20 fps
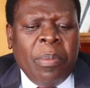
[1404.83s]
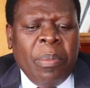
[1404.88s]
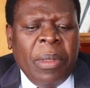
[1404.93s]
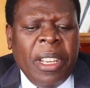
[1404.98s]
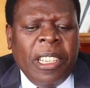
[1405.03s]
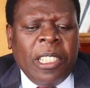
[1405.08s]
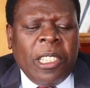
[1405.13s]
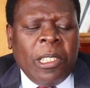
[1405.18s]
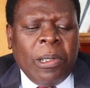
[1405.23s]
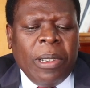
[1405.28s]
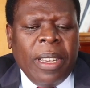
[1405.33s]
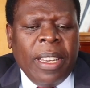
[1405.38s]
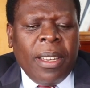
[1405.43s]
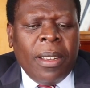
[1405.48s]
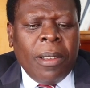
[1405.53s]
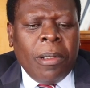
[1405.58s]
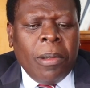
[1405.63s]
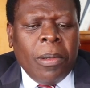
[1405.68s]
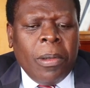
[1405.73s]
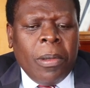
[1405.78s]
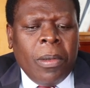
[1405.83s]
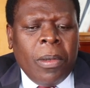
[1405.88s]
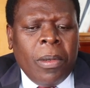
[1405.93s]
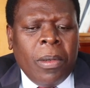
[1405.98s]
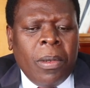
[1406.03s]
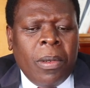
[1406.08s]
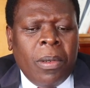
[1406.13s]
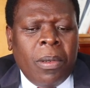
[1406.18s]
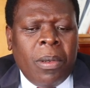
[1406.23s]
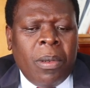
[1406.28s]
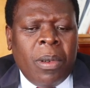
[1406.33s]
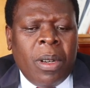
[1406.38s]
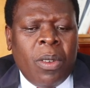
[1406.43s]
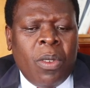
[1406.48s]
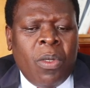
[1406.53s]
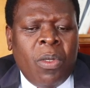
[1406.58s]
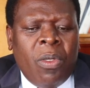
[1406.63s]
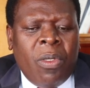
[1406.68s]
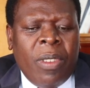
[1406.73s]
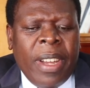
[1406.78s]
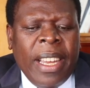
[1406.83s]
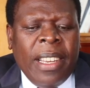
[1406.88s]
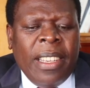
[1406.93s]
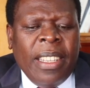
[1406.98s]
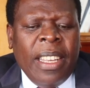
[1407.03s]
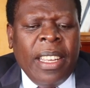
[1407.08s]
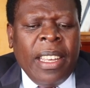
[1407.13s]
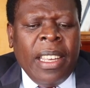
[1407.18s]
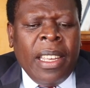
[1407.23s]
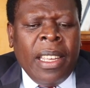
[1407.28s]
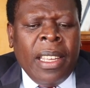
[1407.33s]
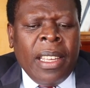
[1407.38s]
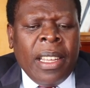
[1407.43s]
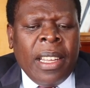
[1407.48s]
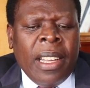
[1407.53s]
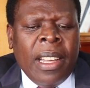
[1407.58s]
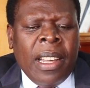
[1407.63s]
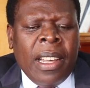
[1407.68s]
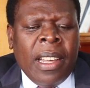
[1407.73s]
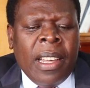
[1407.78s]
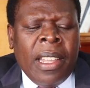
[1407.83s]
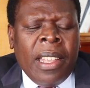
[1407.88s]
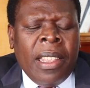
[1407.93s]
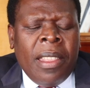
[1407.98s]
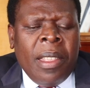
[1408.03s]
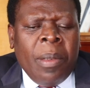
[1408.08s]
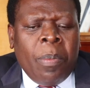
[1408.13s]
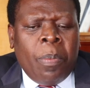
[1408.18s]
the ministry, already uh,